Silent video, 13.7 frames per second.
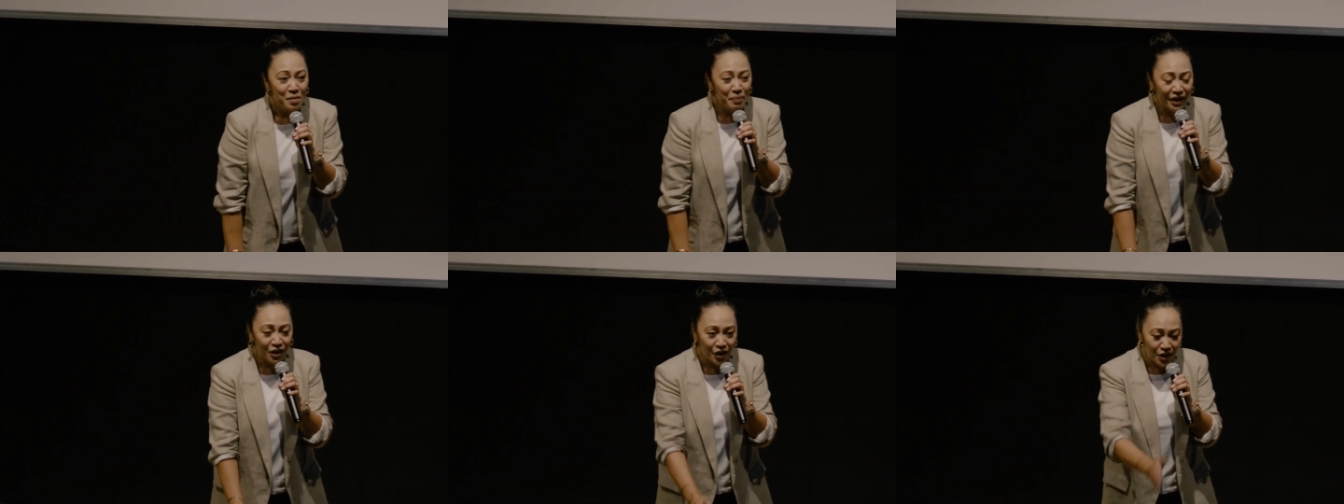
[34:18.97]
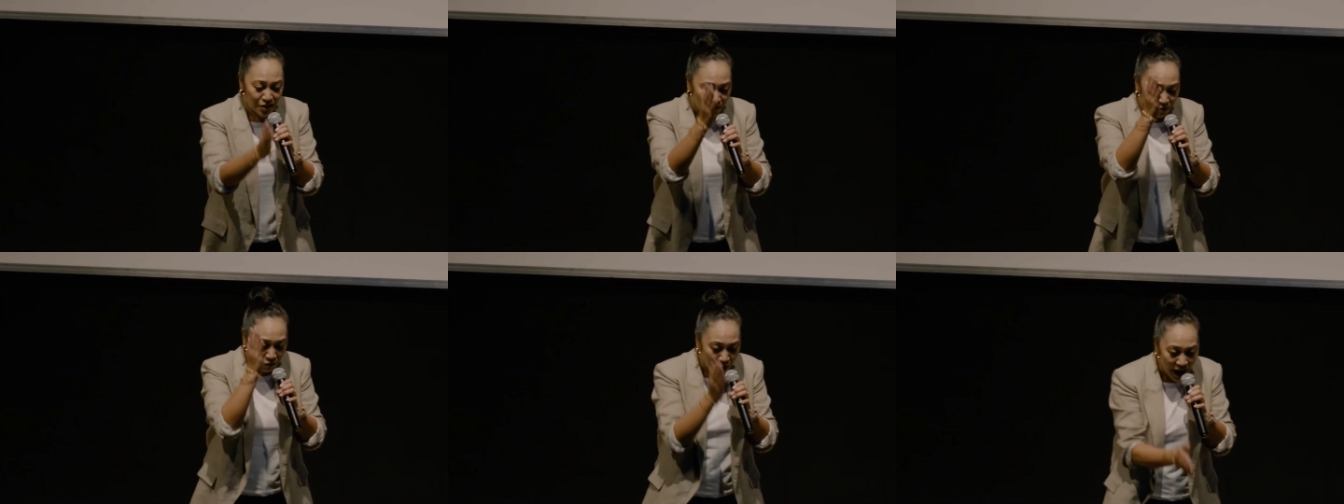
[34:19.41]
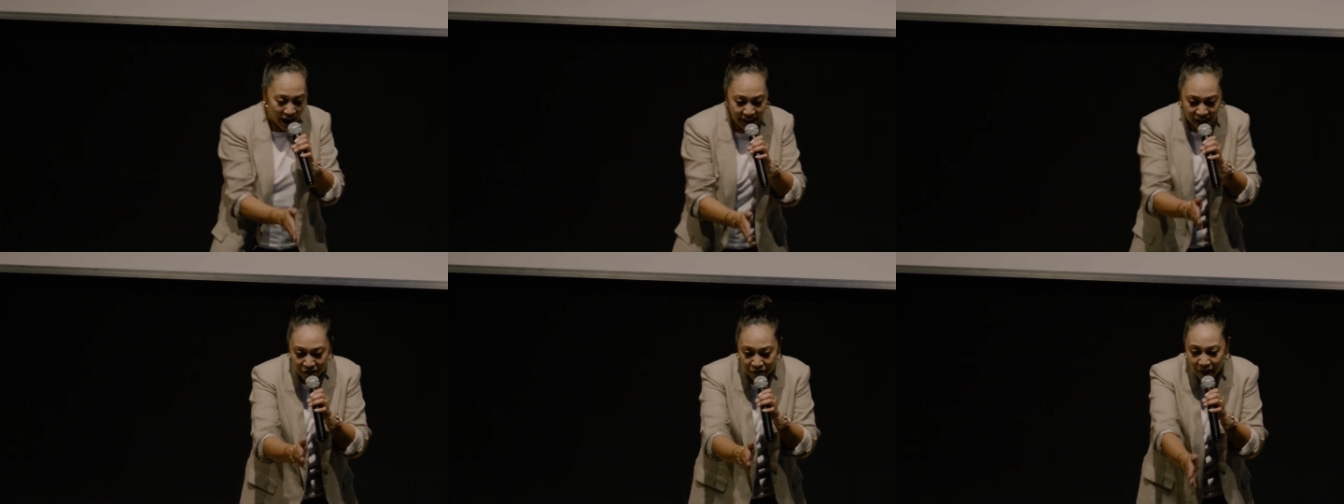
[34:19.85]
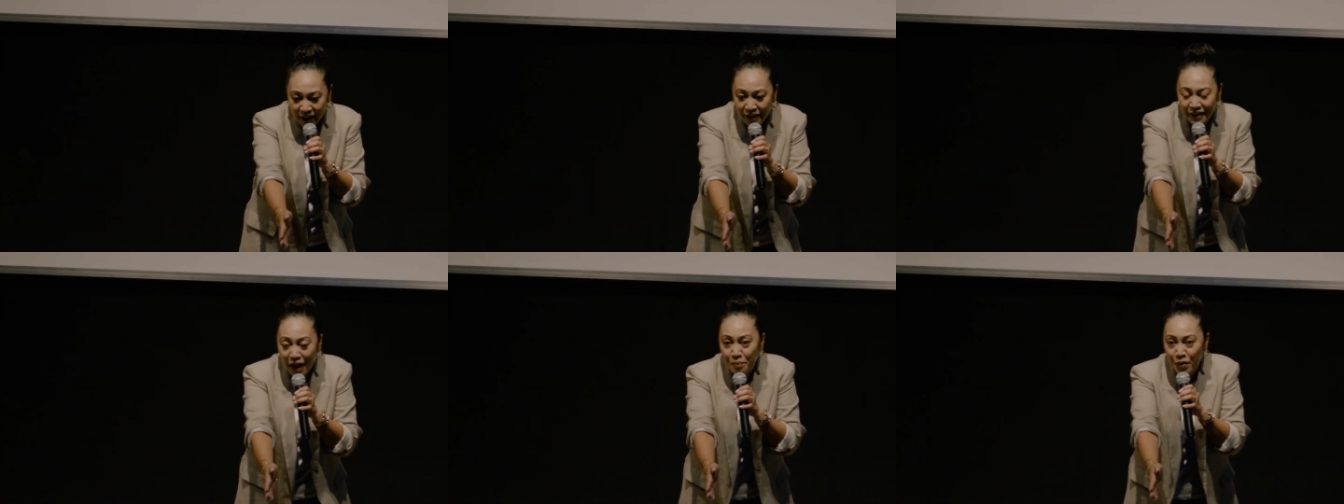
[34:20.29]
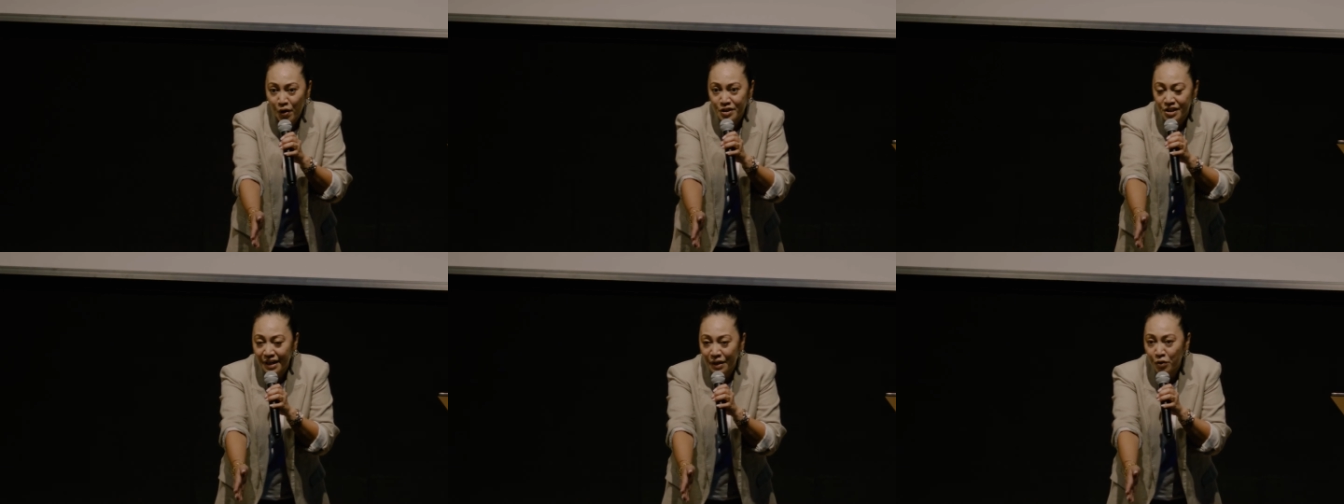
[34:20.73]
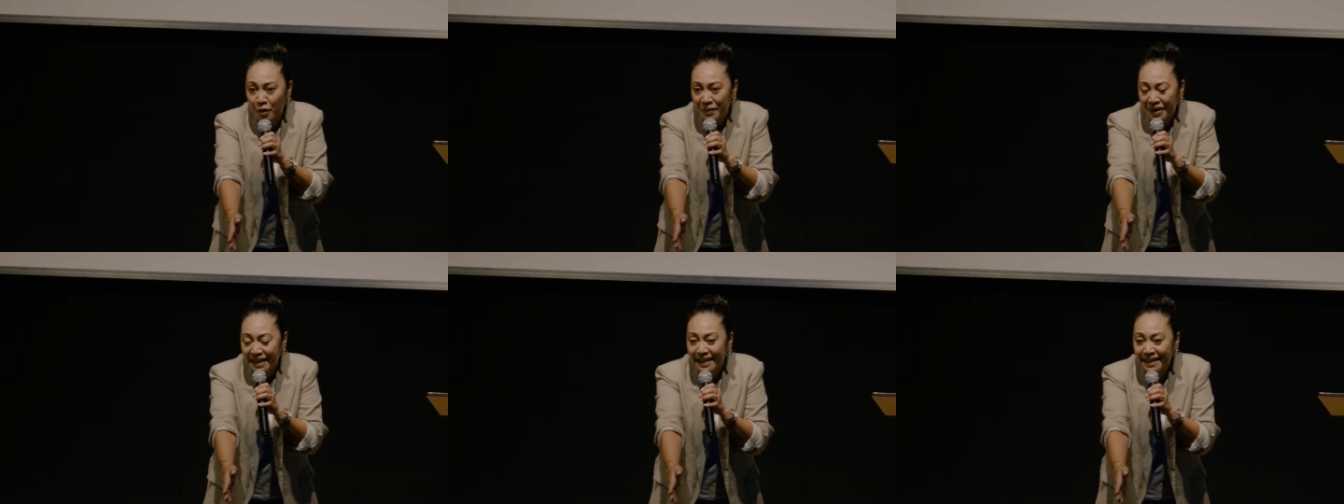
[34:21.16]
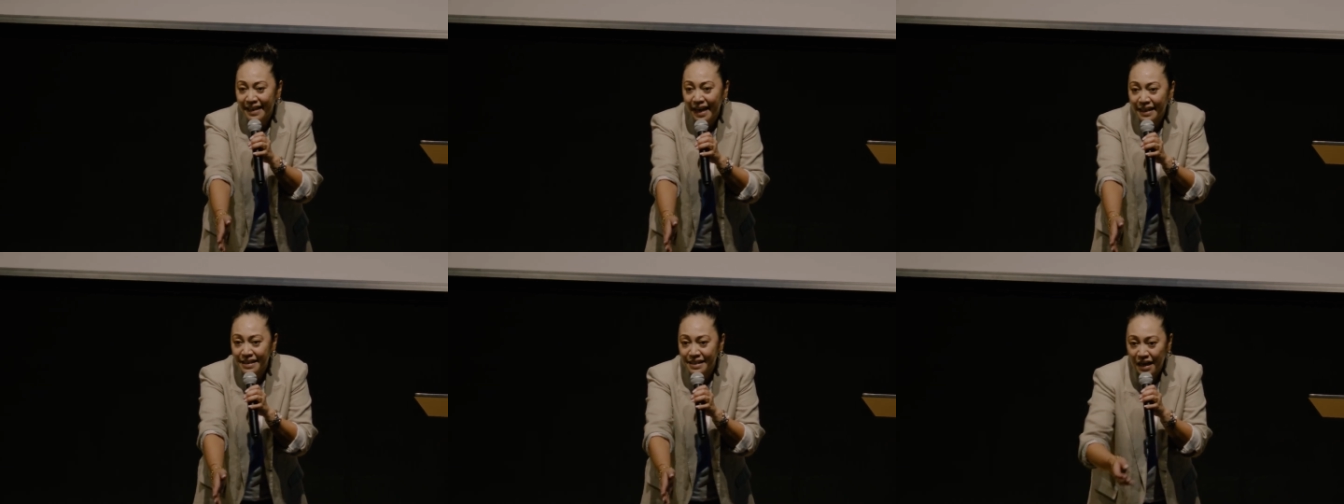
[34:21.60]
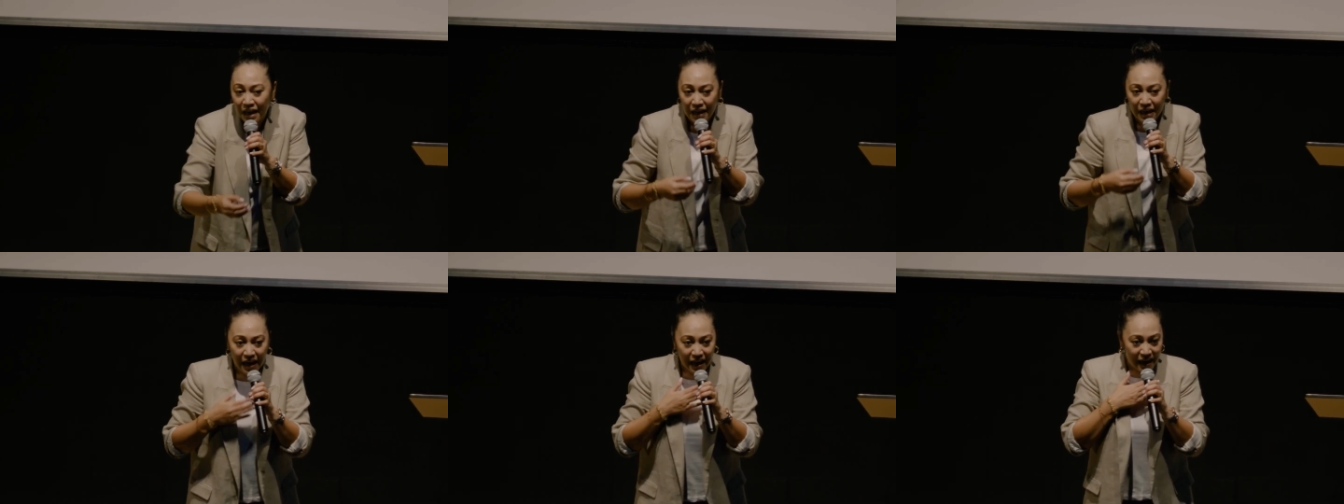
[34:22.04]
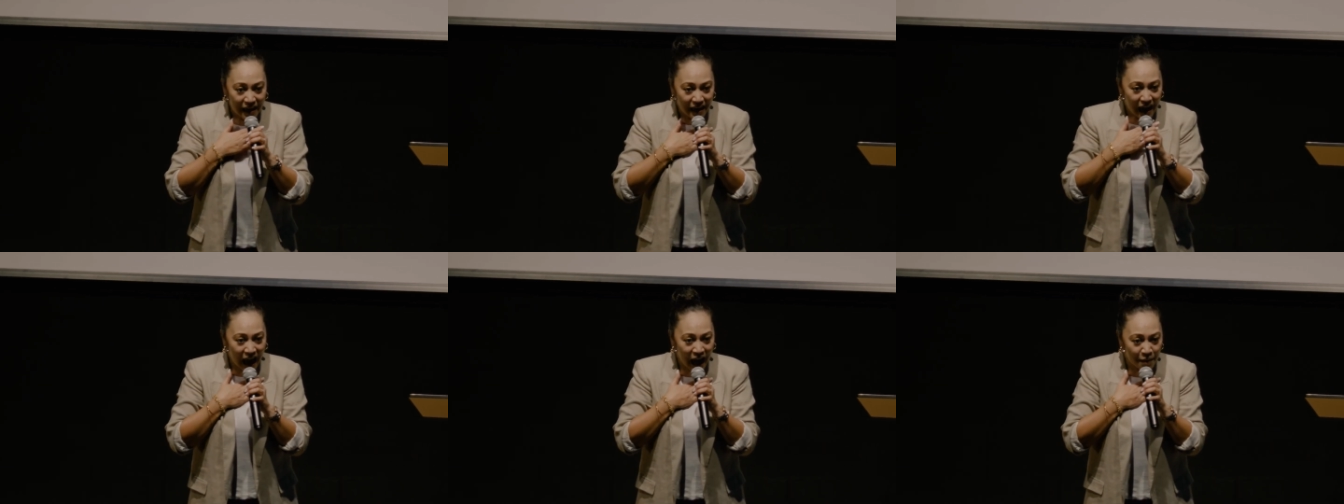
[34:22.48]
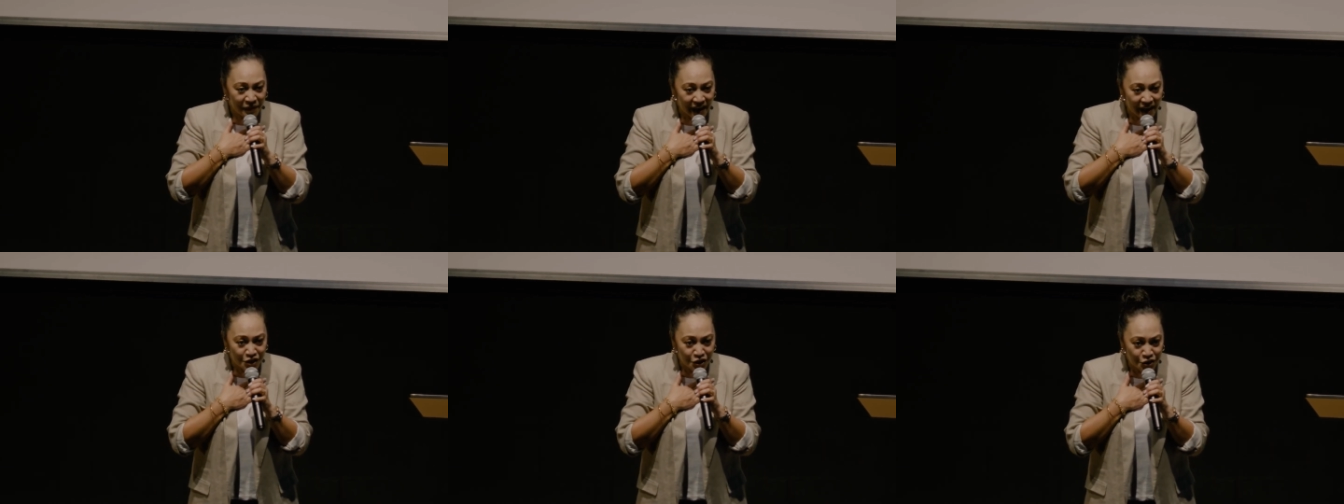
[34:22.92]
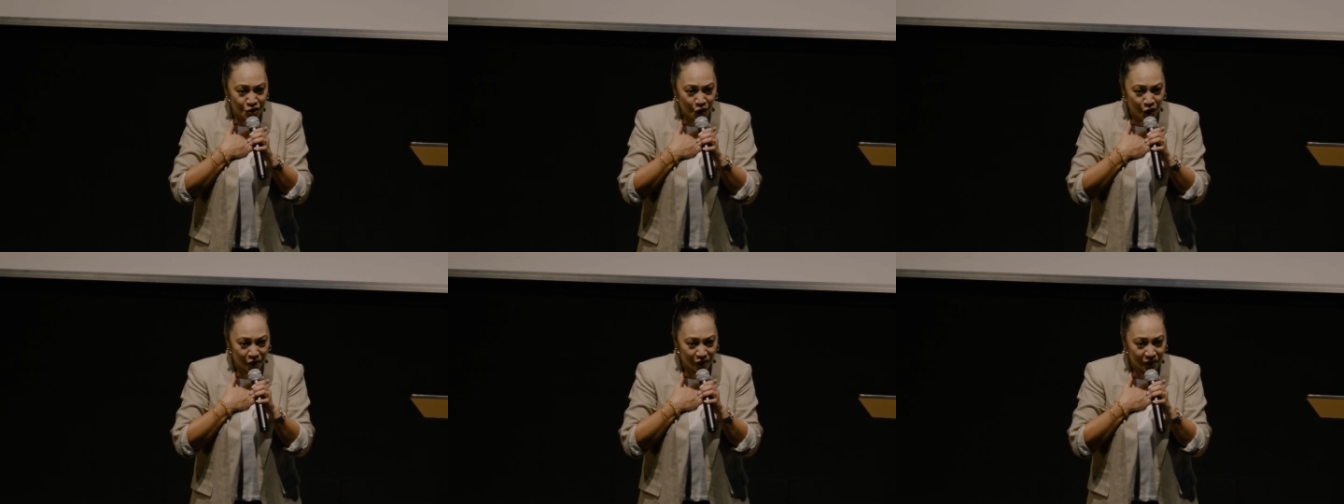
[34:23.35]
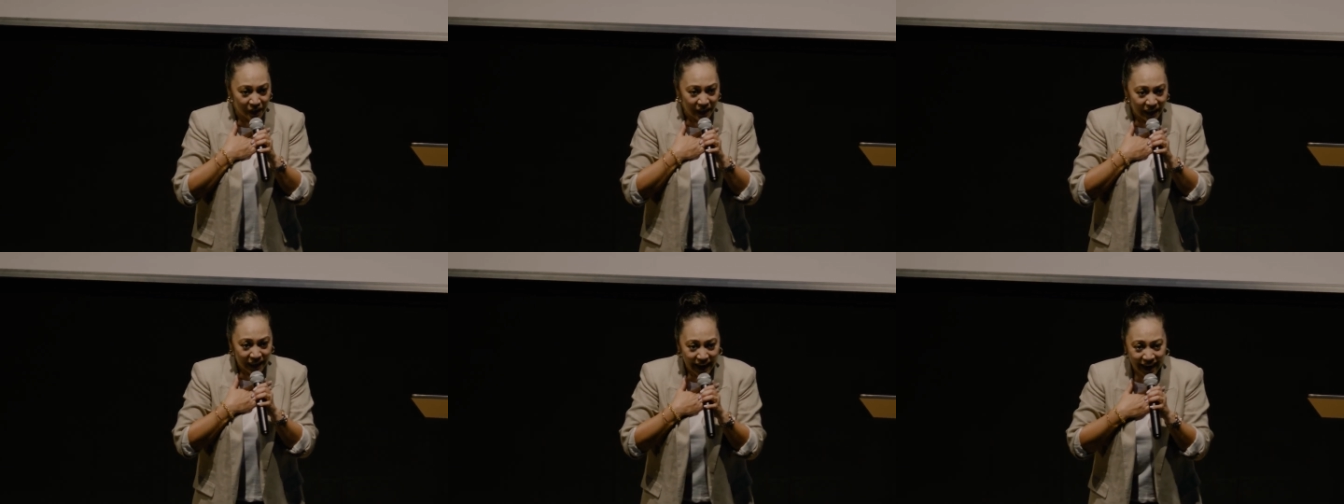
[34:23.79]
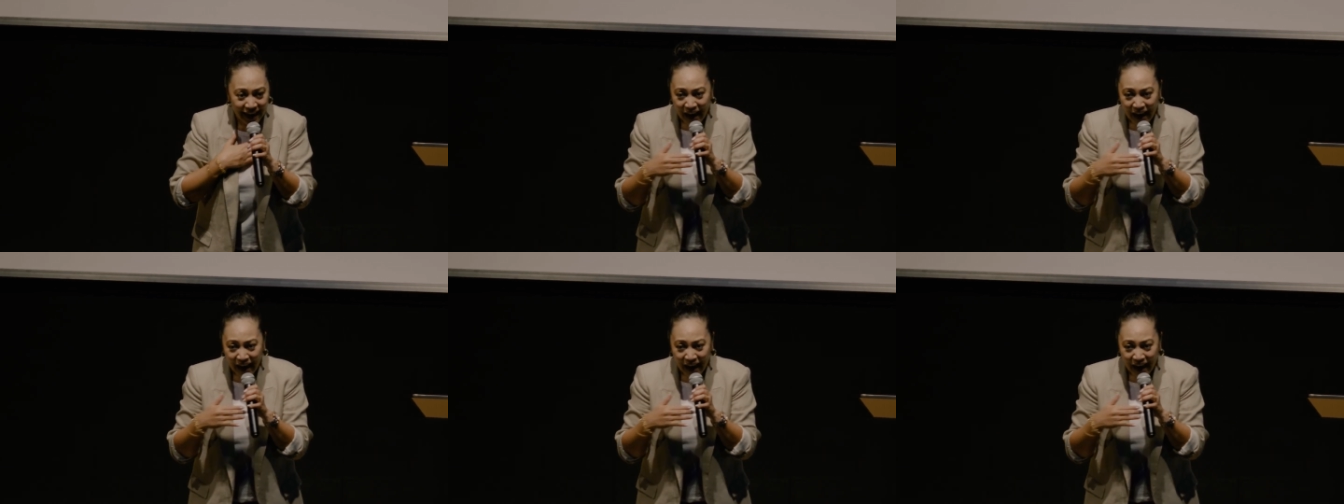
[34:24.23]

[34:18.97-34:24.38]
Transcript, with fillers: because right in front of that person who we're meeting next, I'm there to serve, and